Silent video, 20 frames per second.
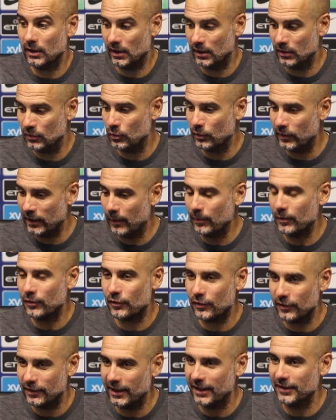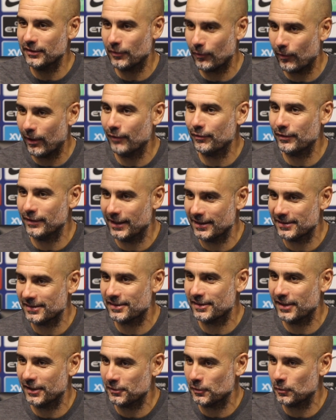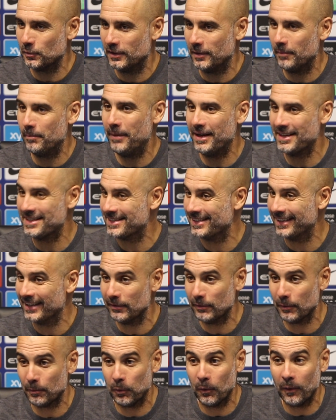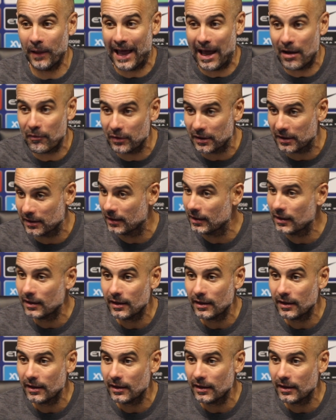and doing every 3 days, arriving at the stage with the best Liverpool ever,